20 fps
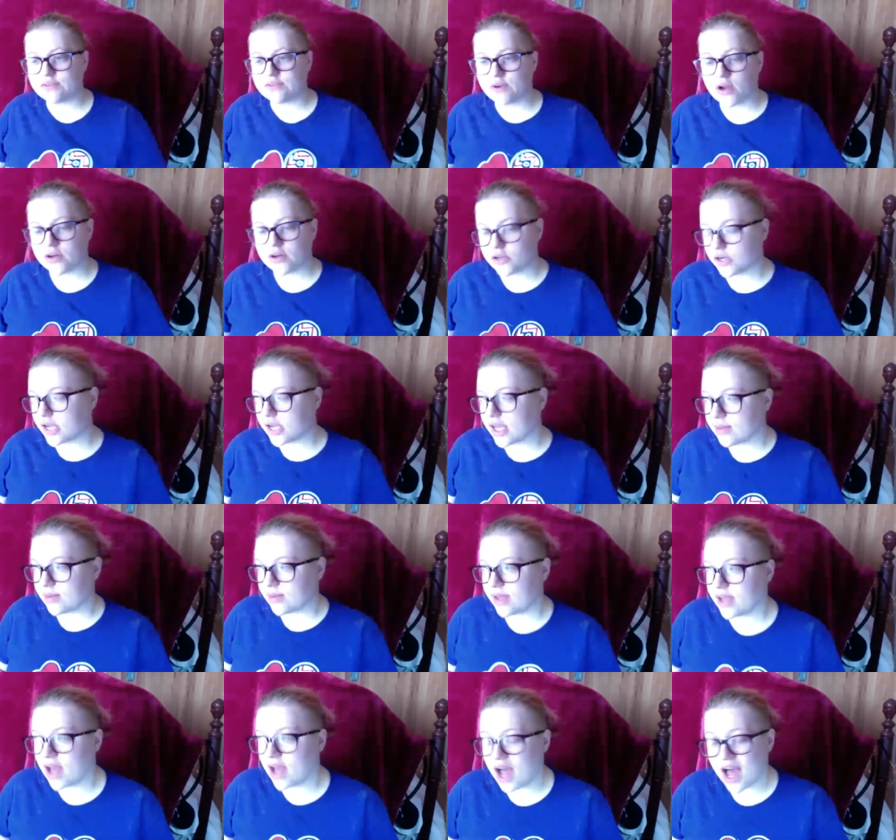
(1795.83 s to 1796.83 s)
As for
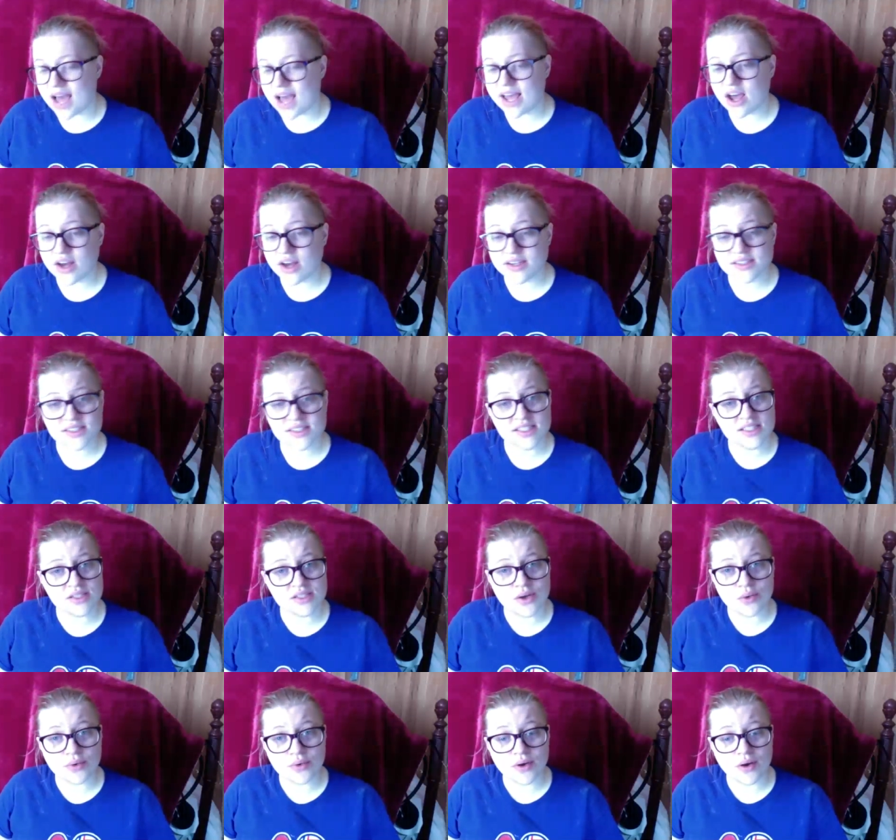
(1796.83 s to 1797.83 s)
undergaming, I
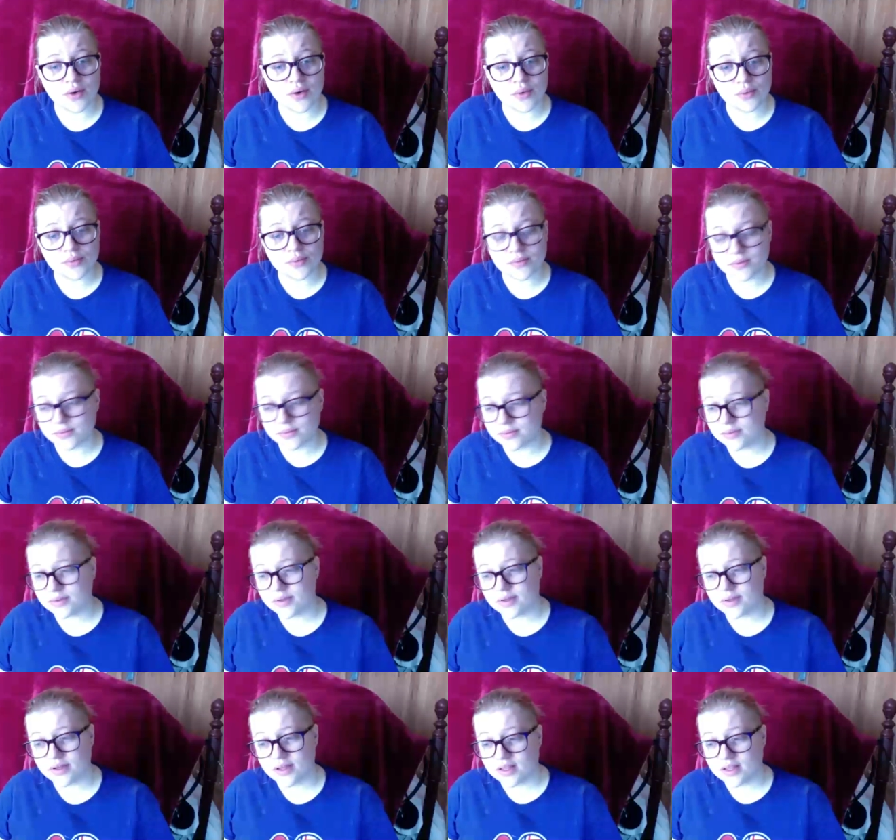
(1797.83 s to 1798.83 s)
honestly don't know.
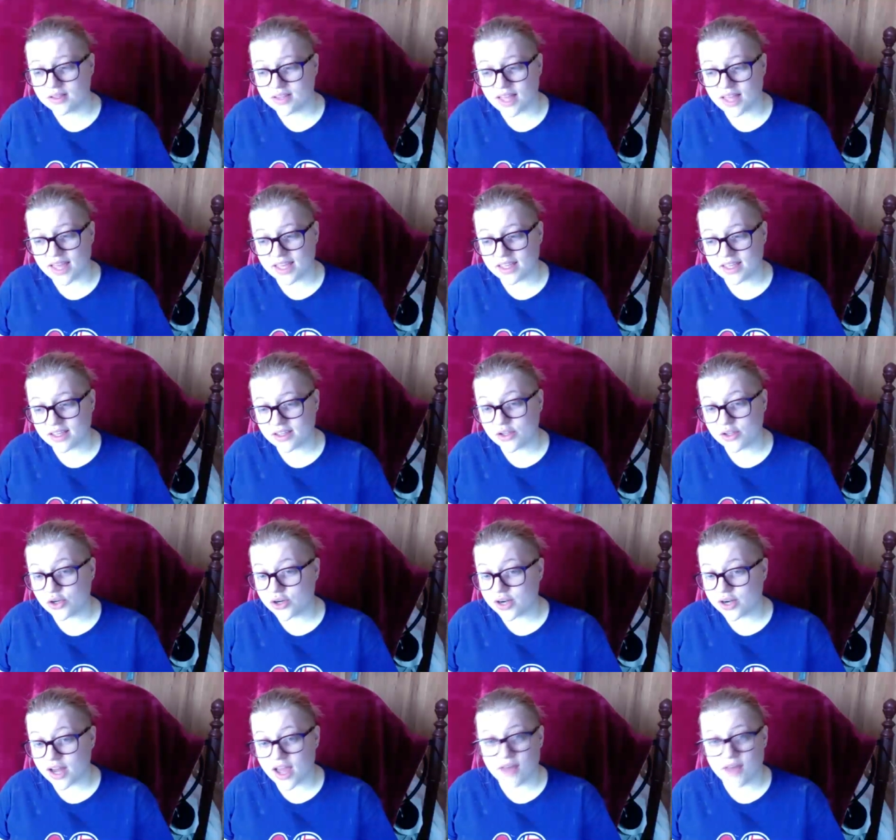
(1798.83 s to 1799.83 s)
Like,
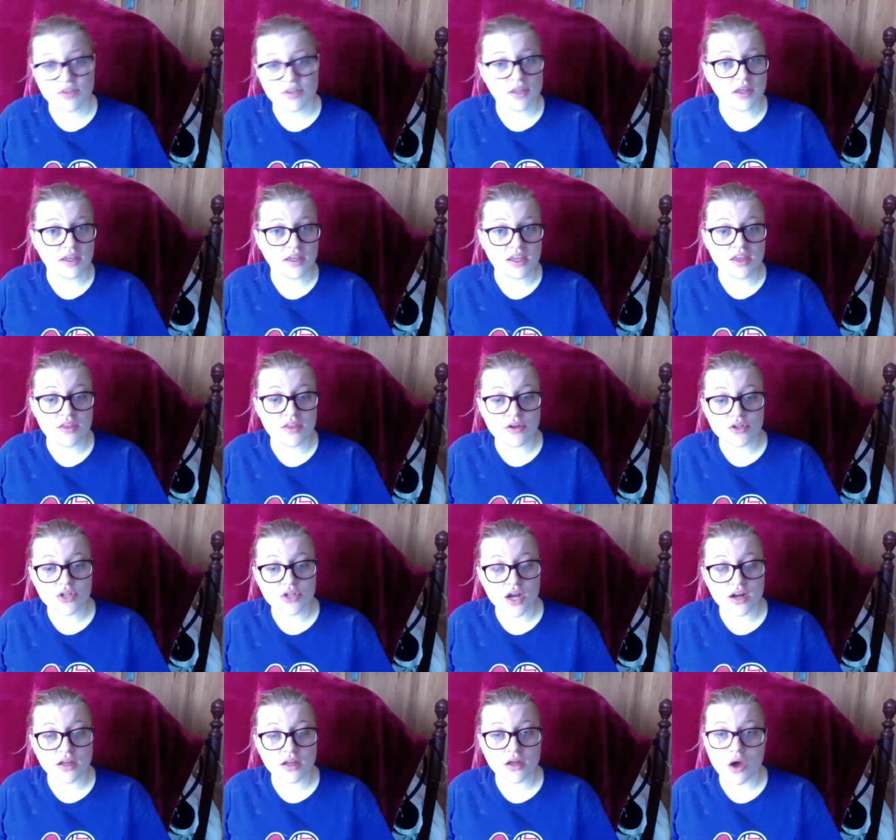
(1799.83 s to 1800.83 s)
you're gonna have to
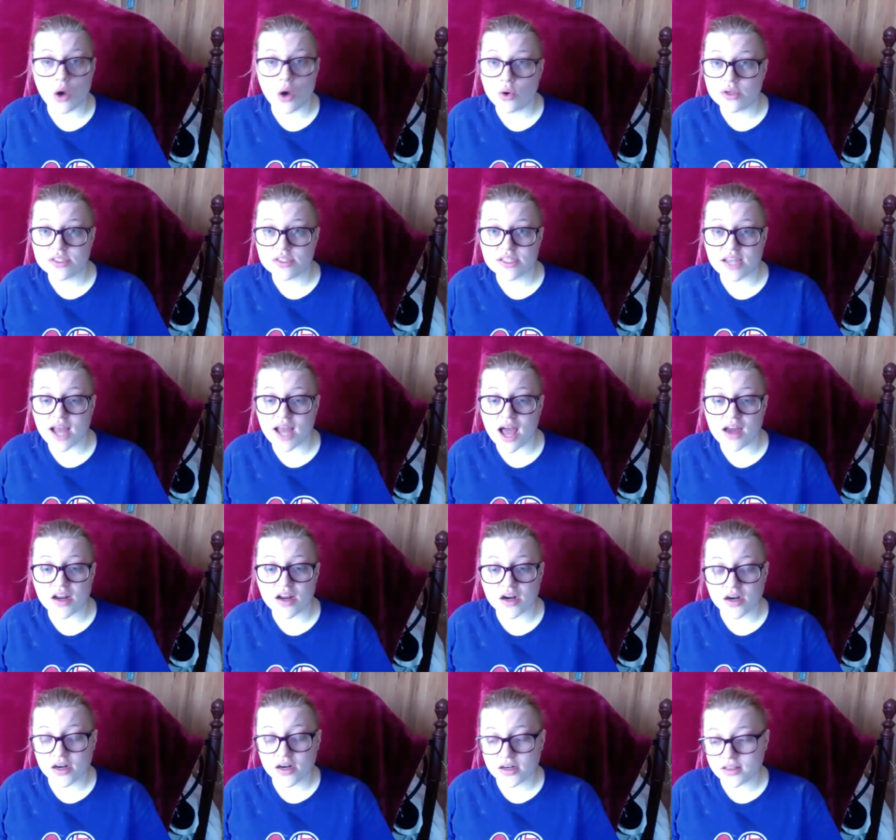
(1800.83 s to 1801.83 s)
either try to coax it
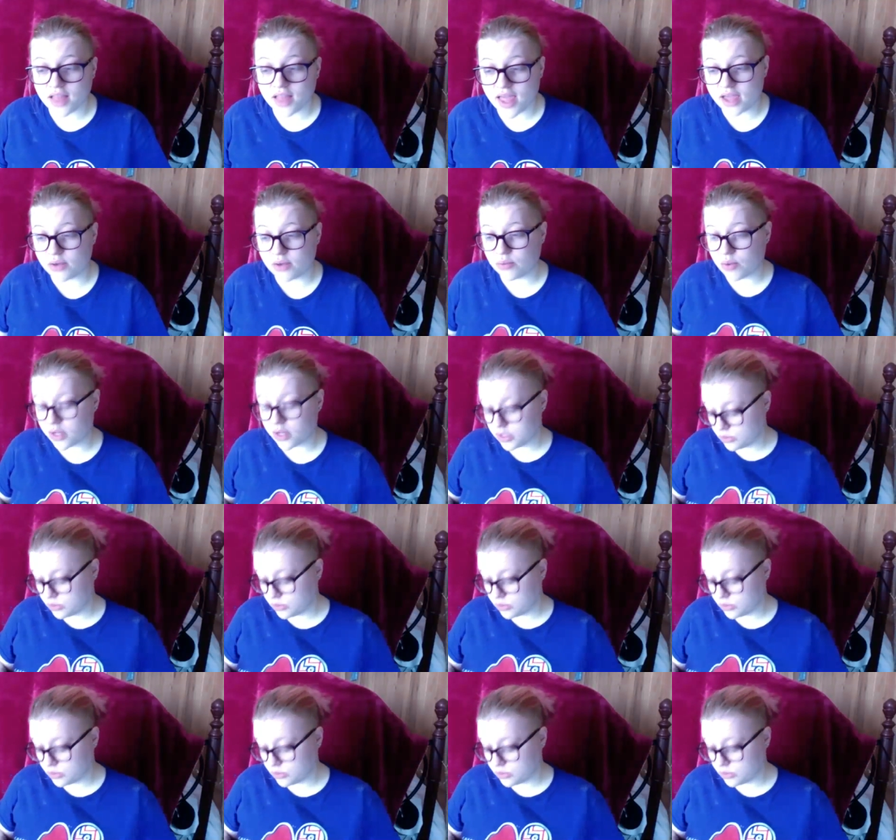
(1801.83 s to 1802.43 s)
out of her, like